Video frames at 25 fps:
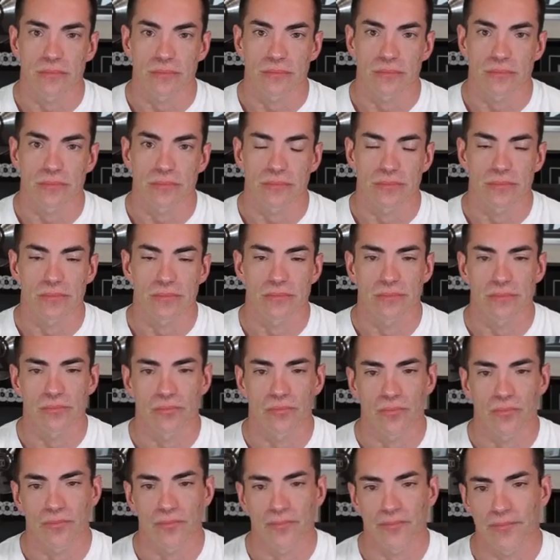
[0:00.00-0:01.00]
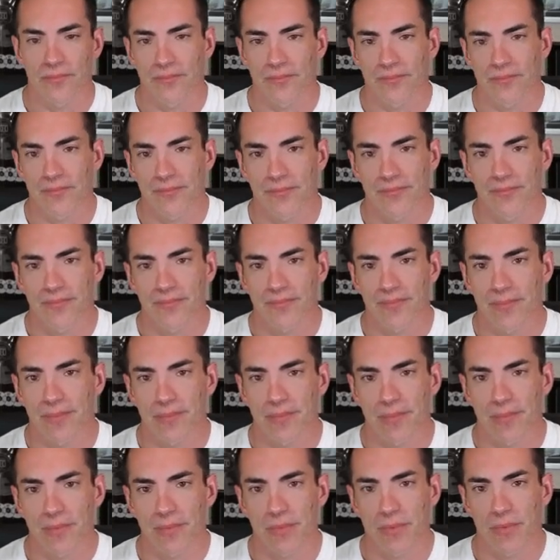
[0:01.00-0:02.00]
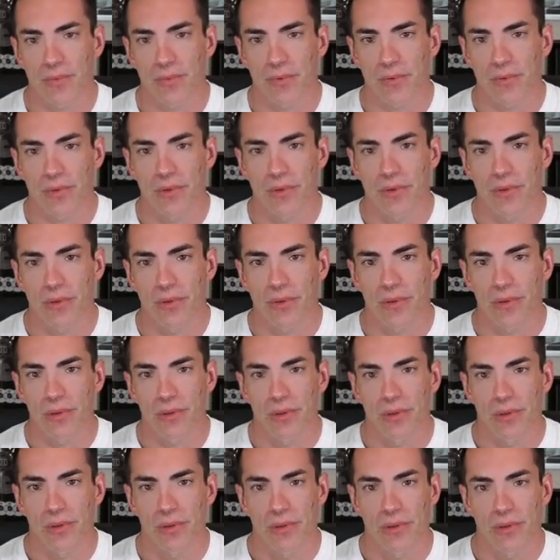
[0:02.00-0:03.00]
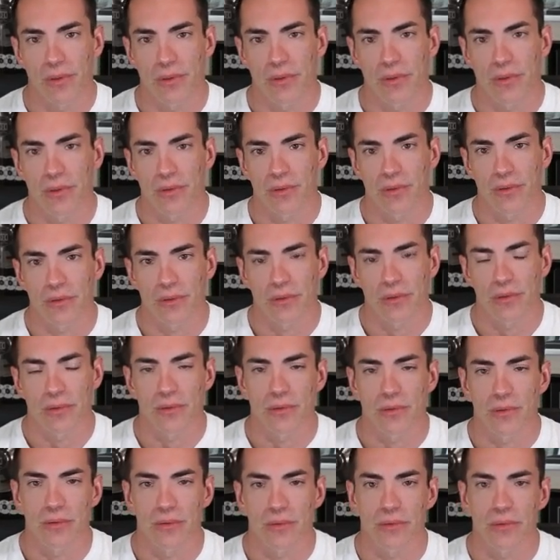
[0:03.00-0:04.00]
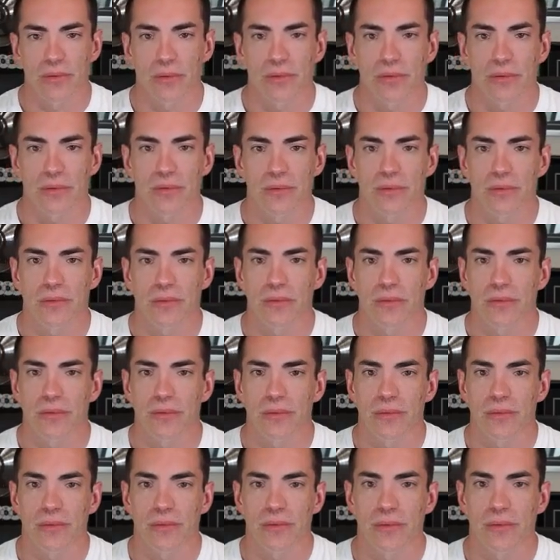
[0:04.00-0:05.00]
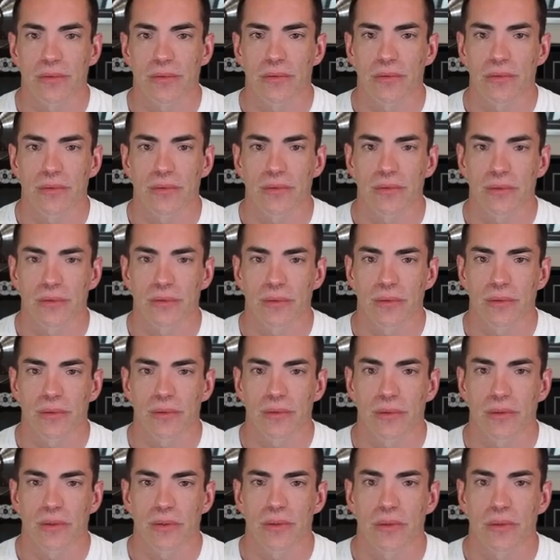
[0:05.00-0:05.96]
No words are spoken by the person on screen.